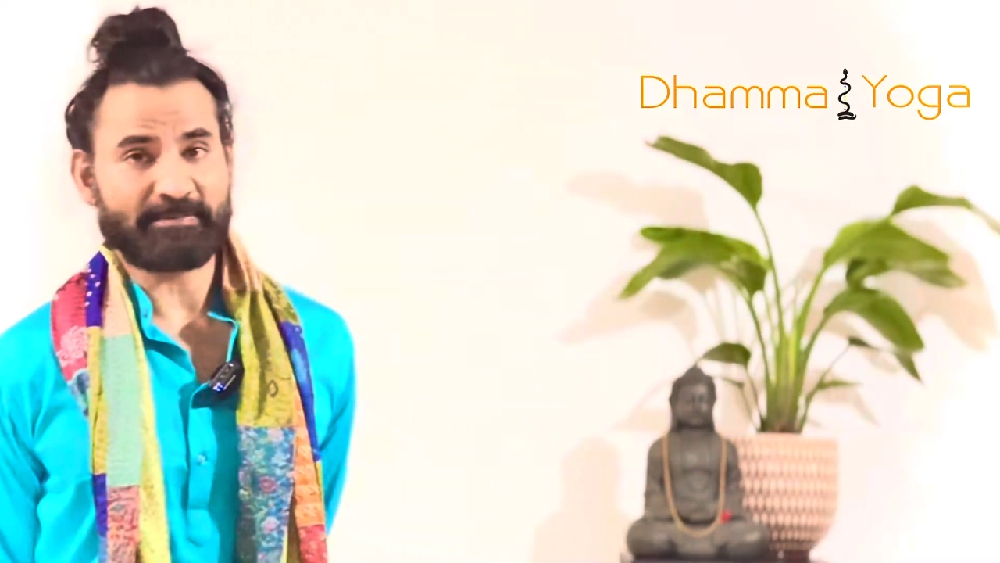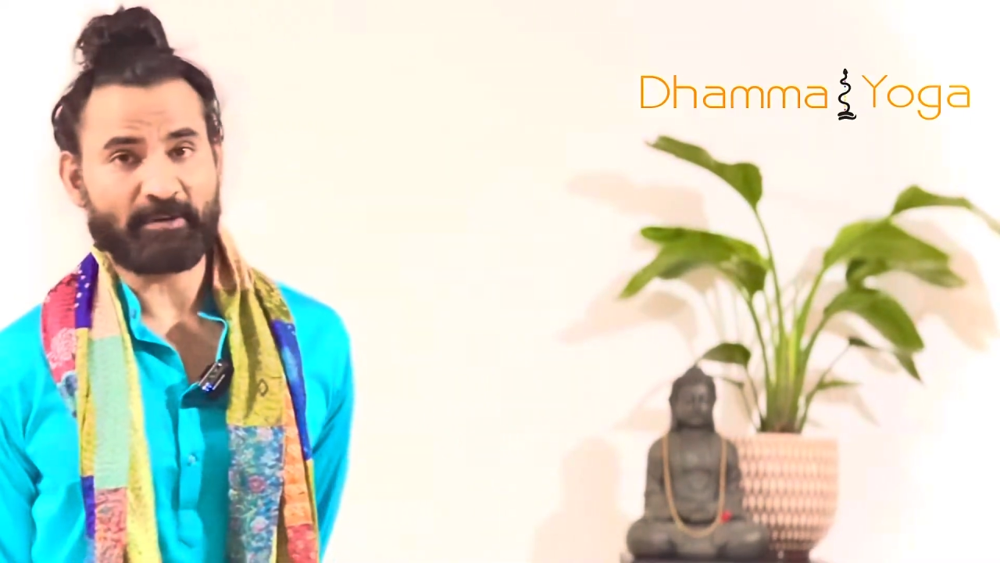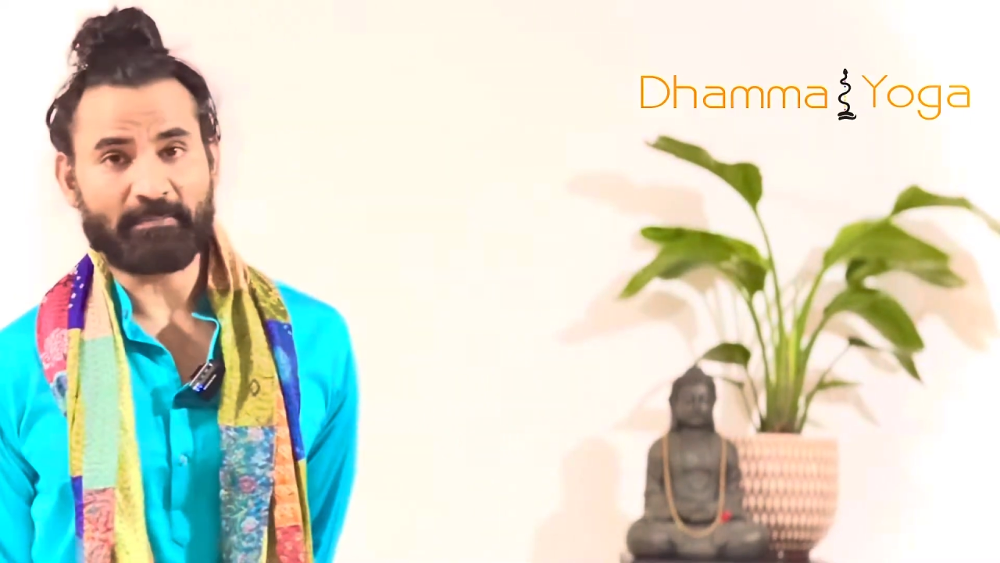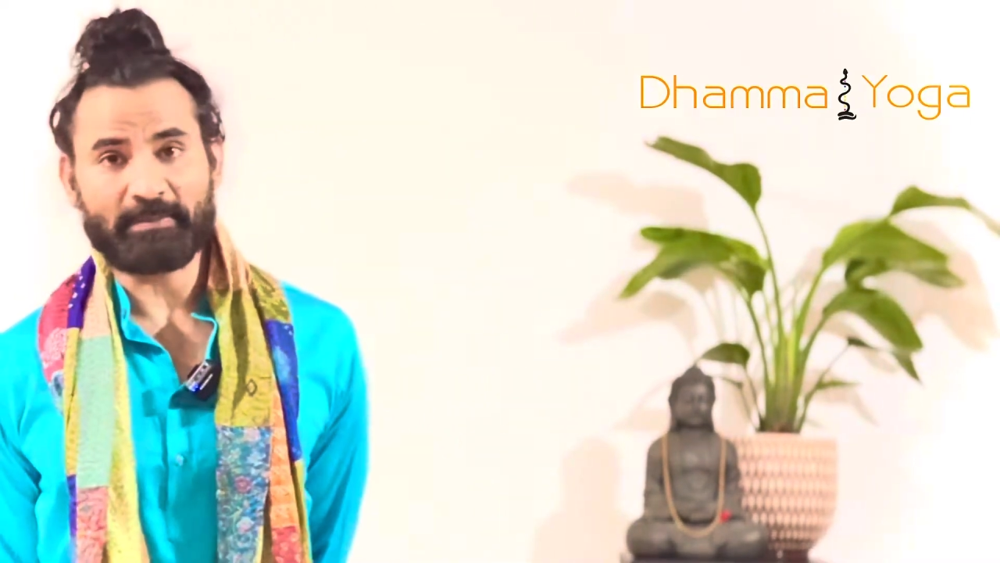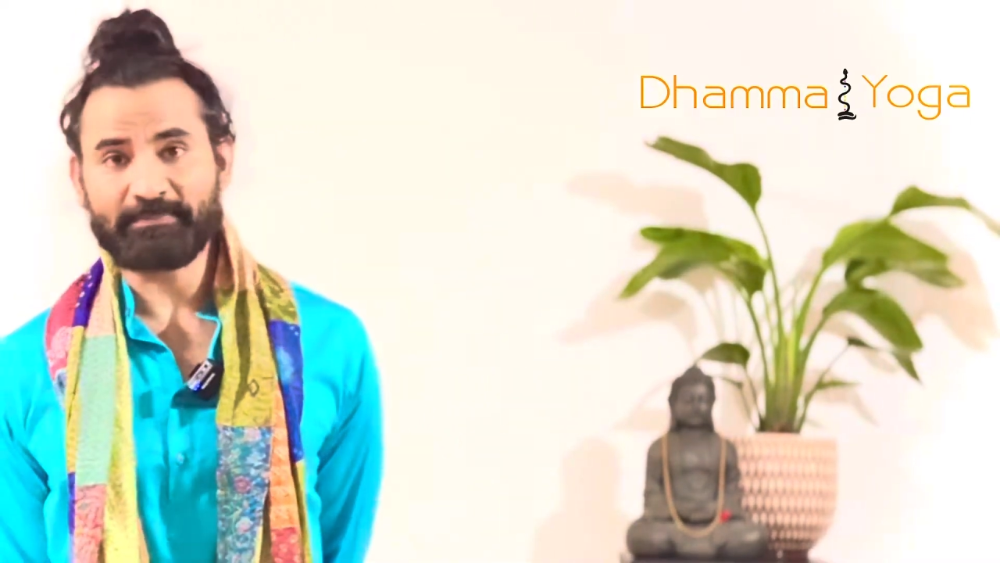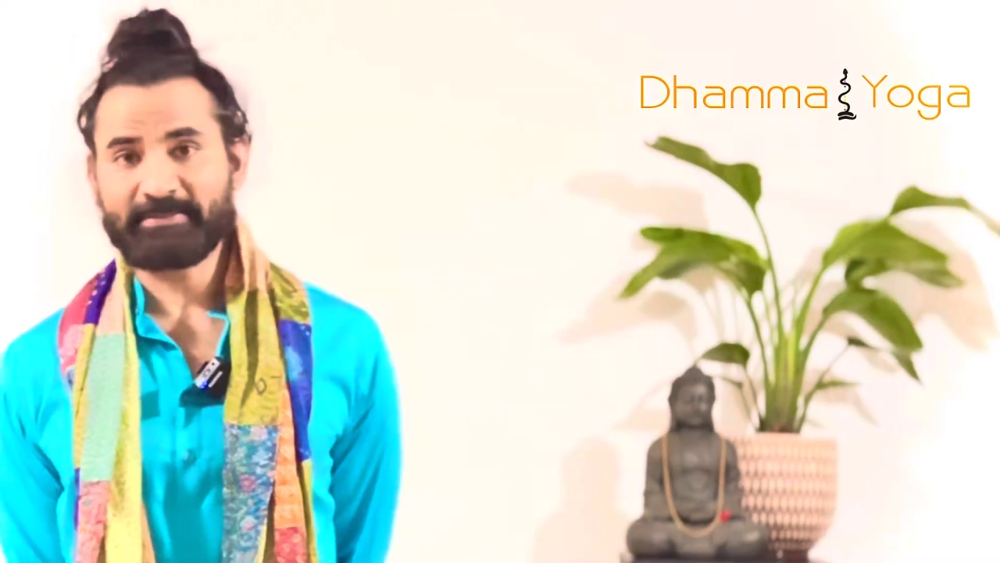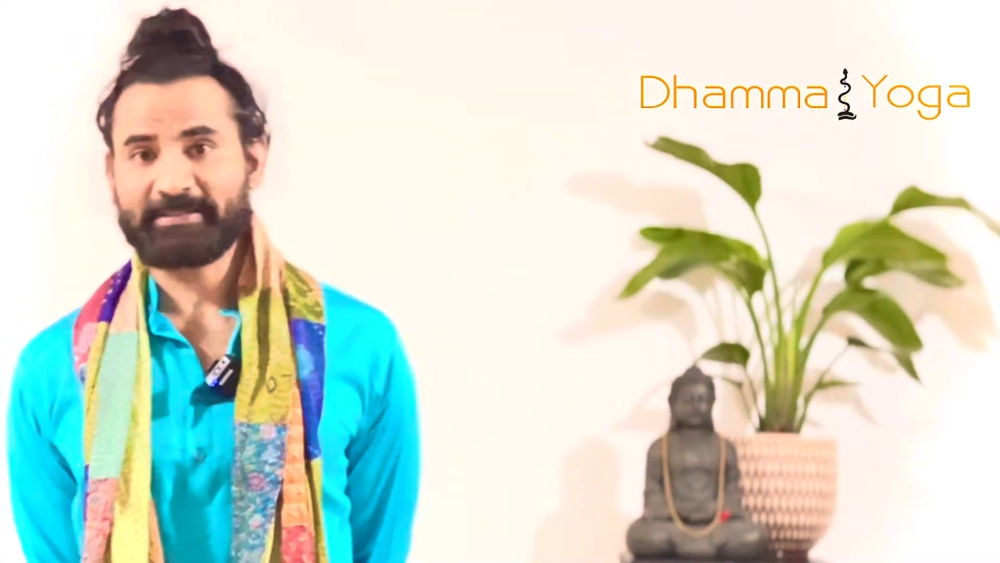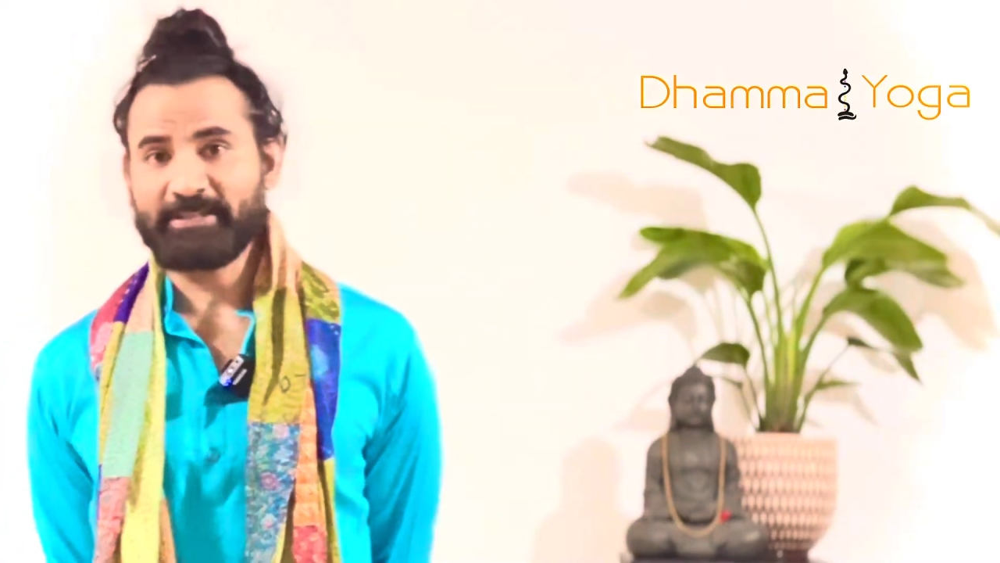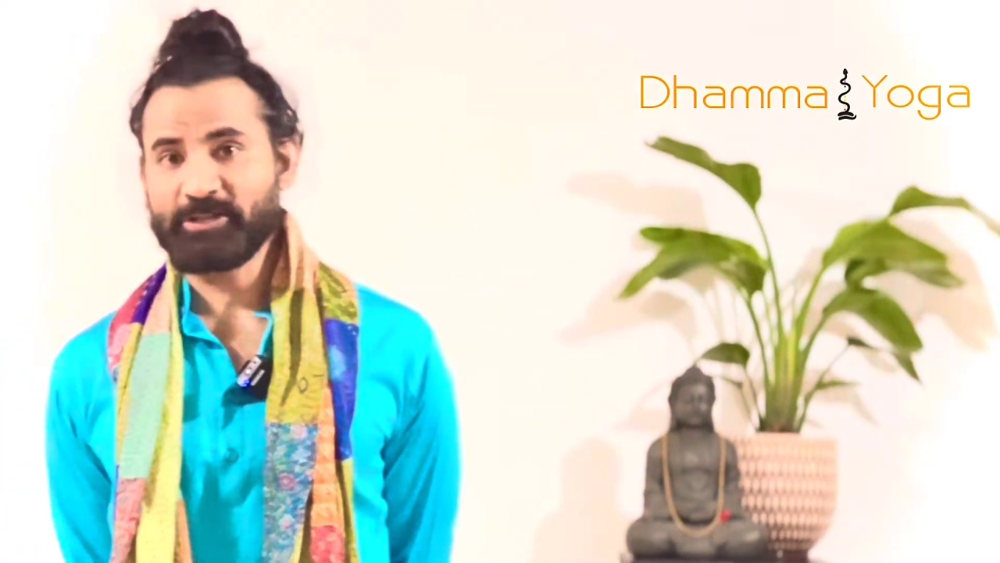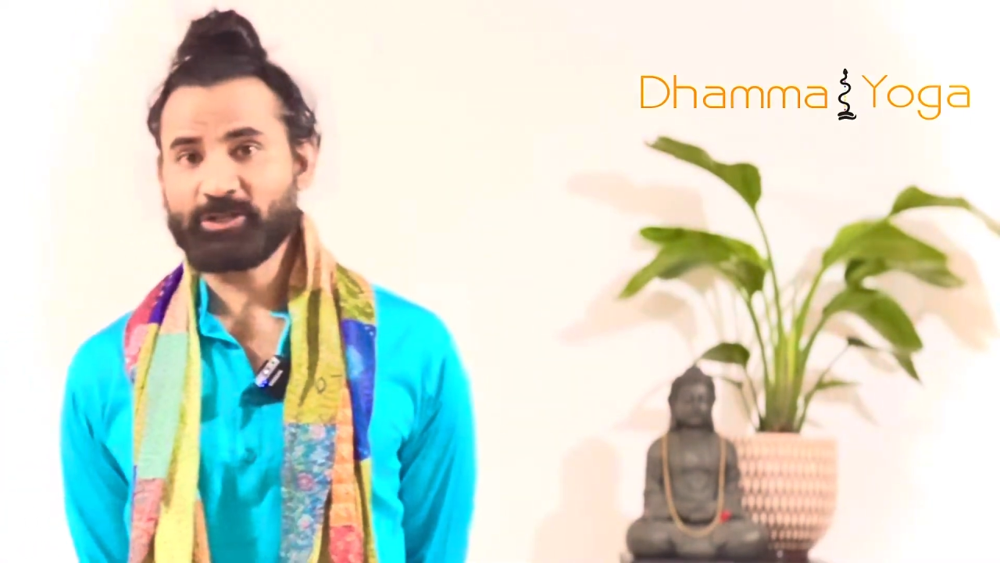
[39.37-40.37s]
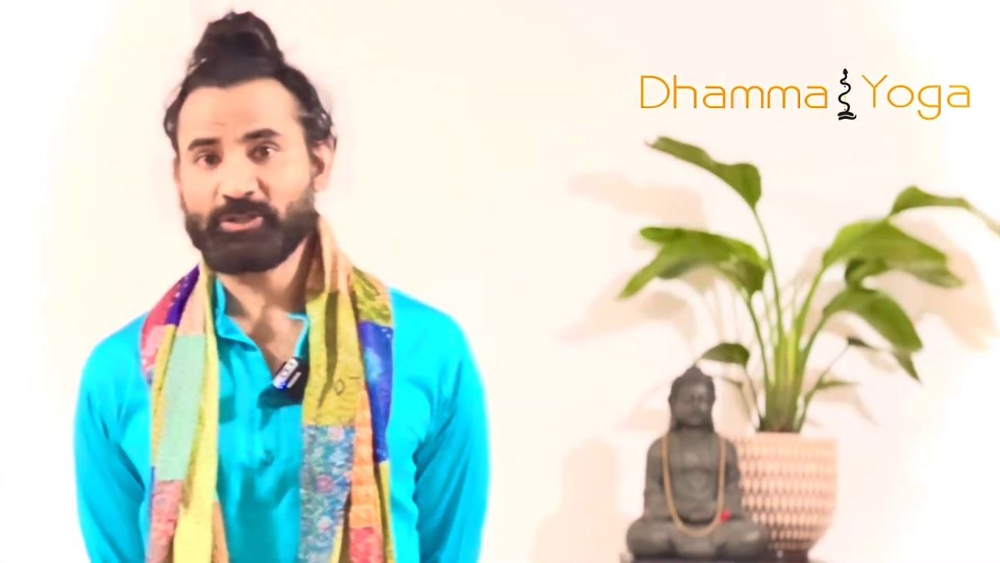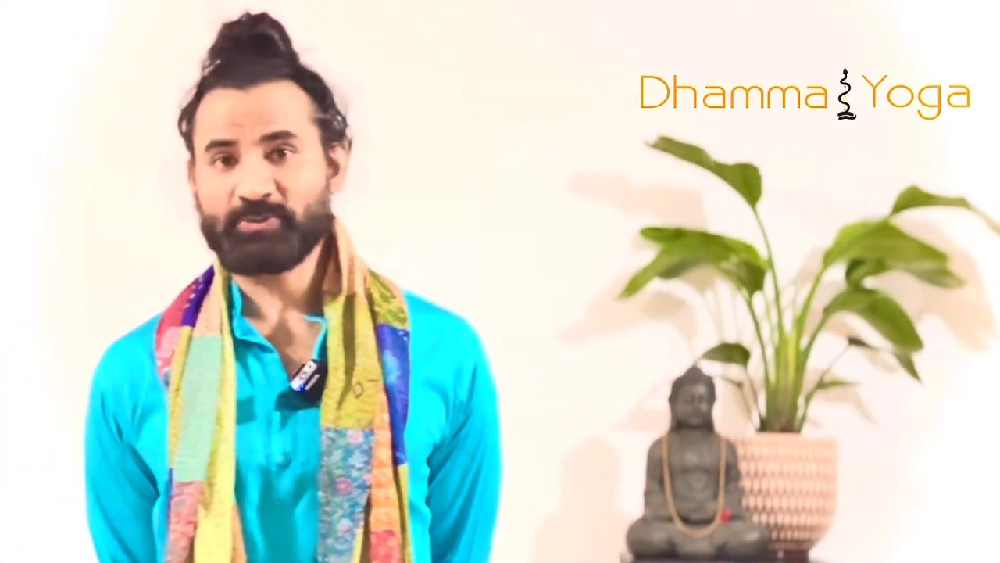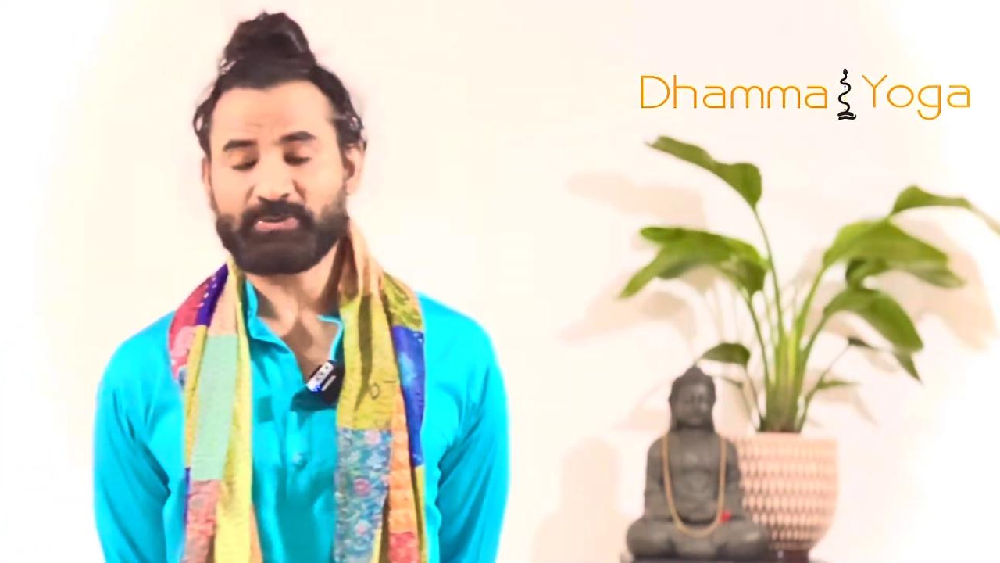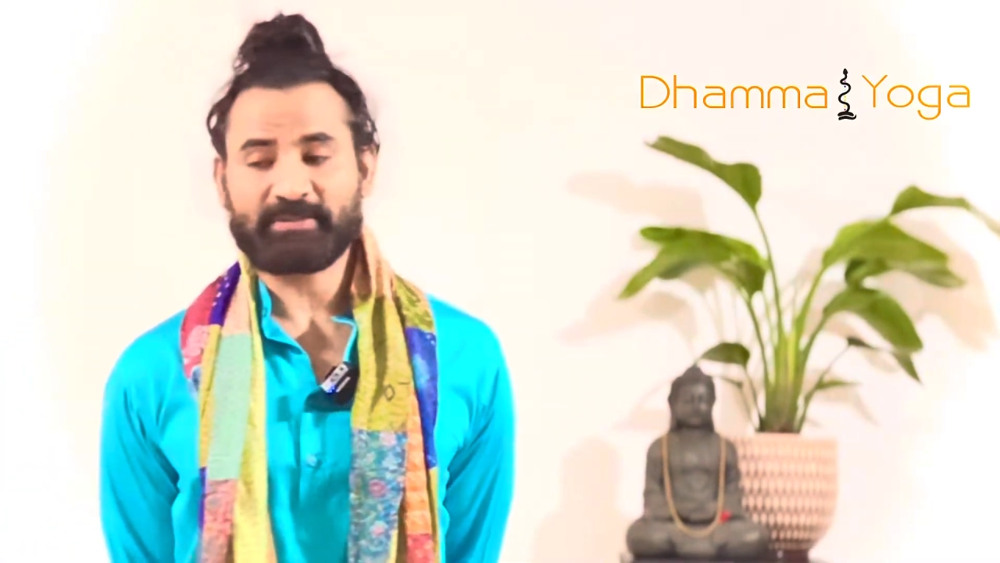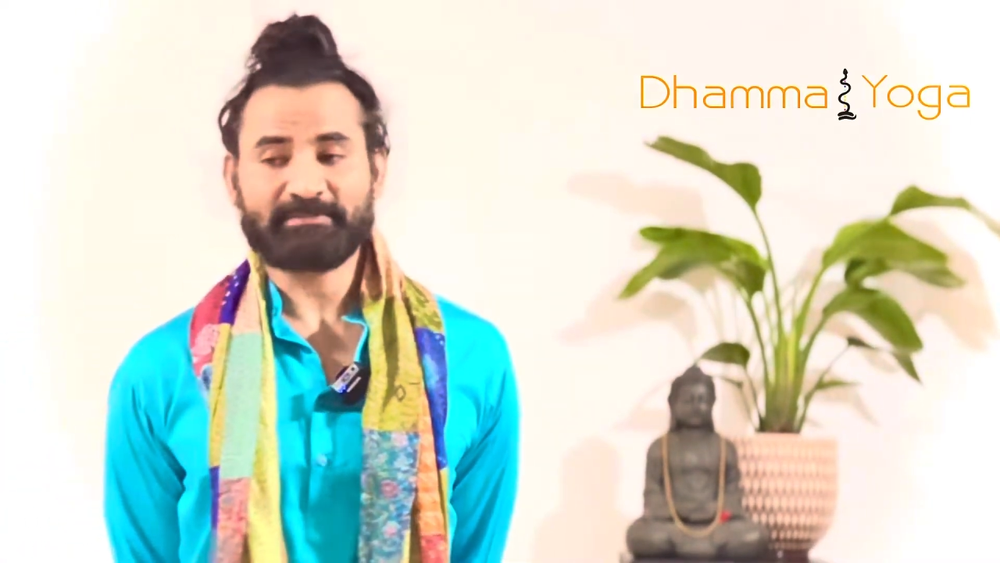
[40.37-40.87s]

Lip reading: problems, issues.